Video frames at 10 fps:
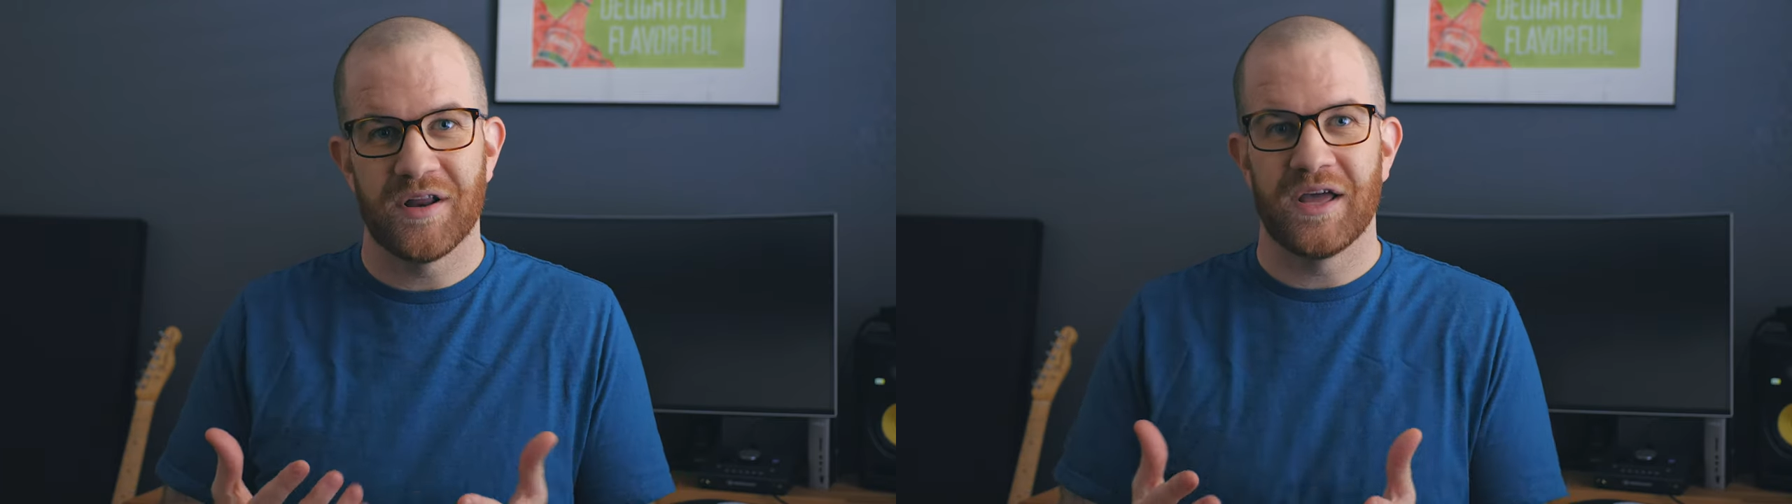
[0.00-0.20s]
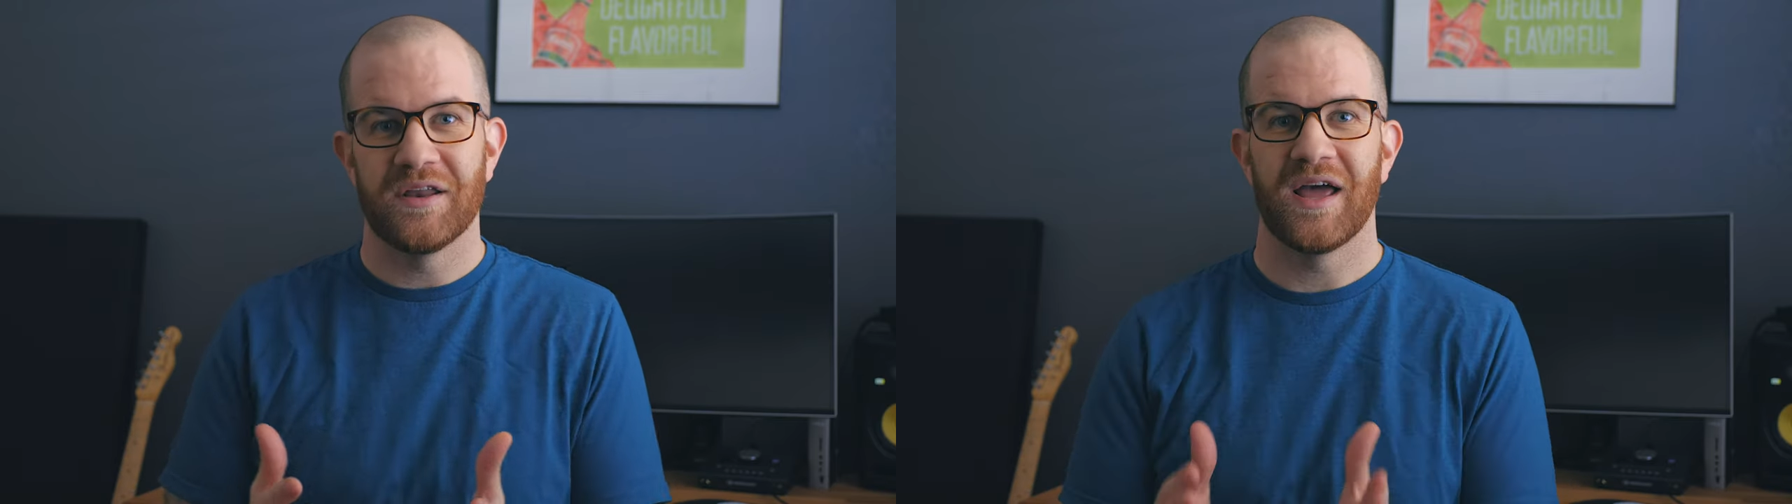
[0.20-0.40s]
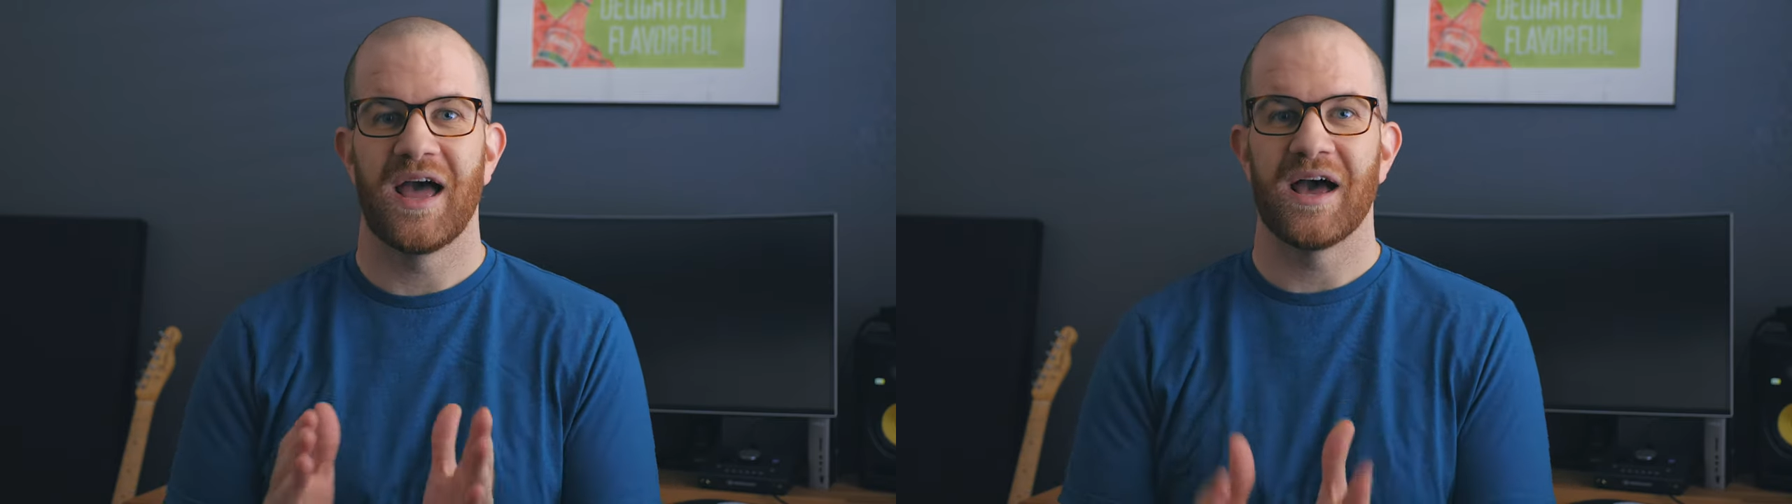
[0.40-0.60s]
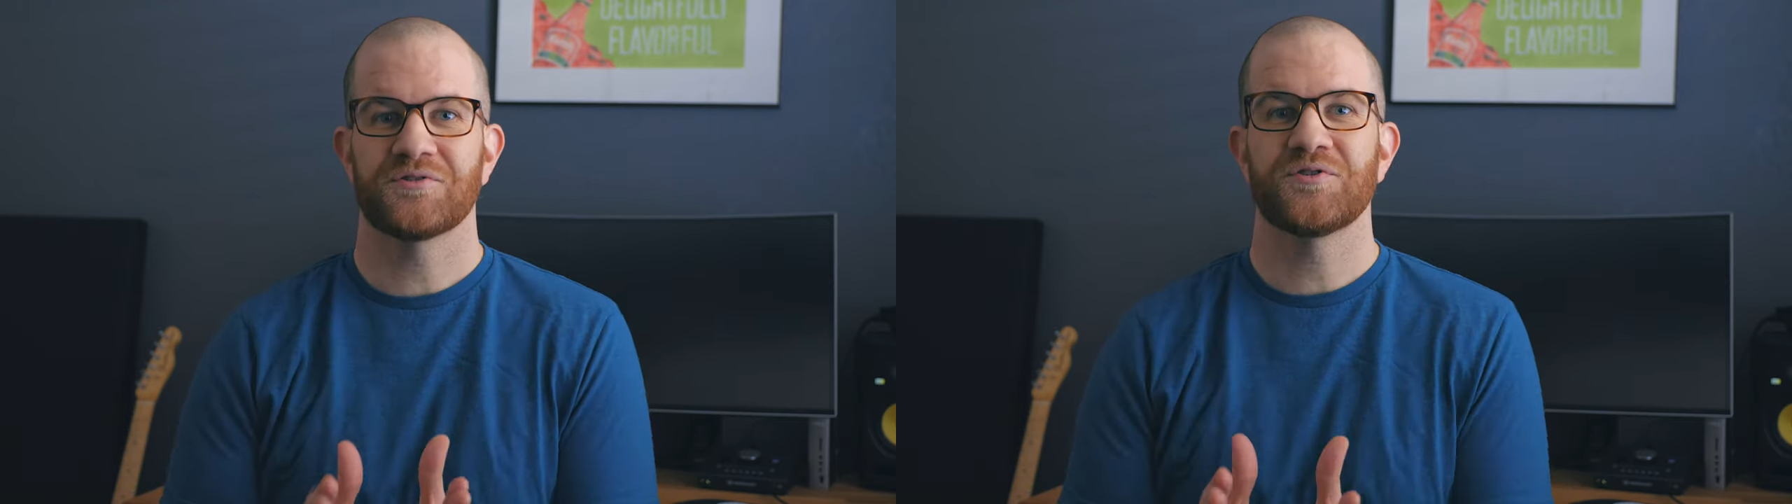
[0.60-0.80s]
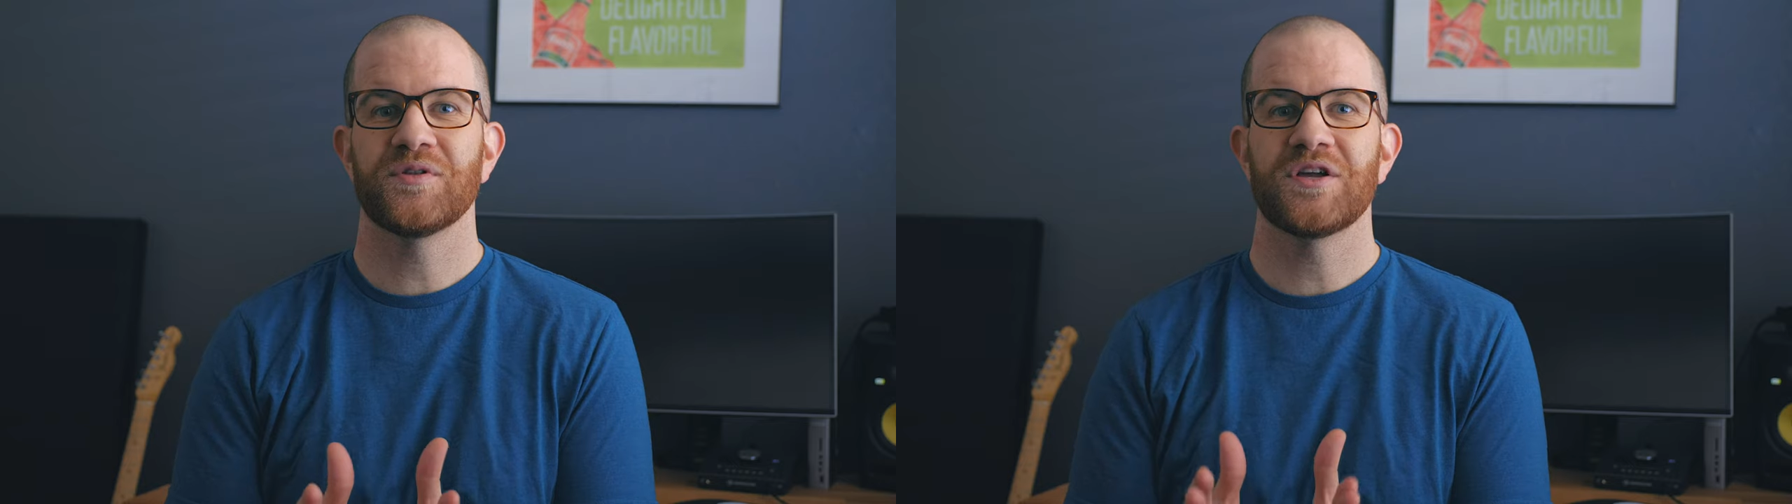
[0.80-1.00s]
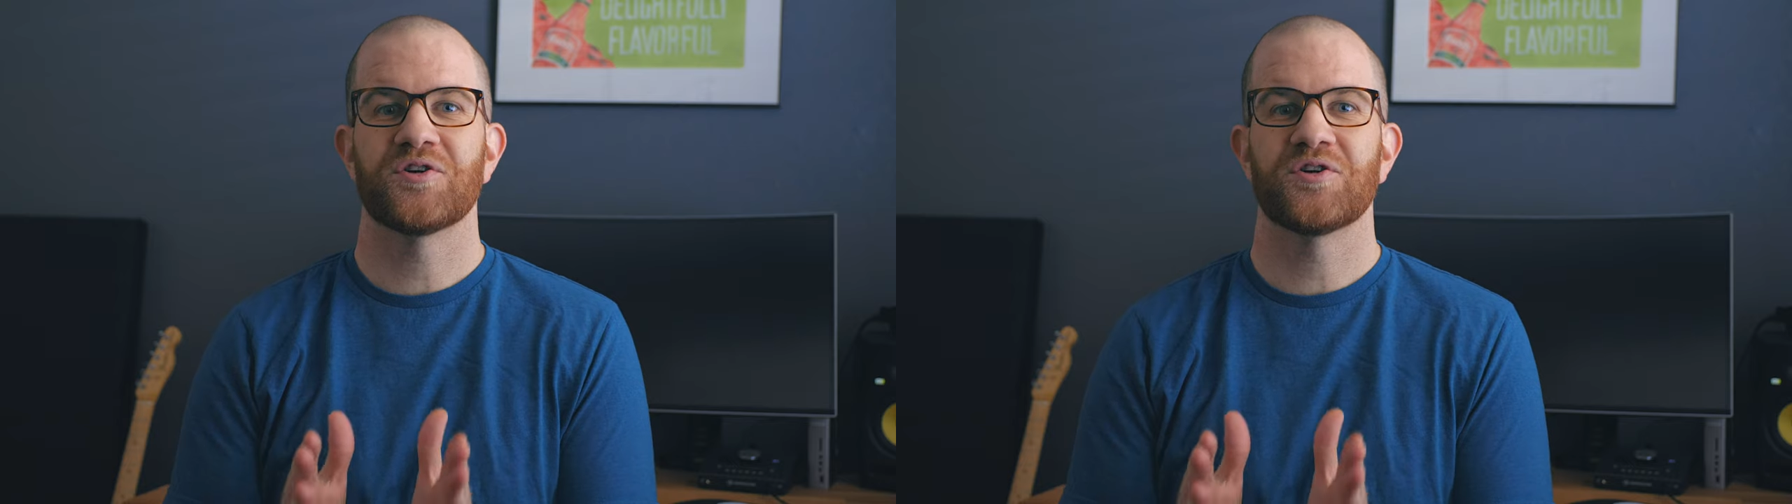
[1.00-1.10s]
and actually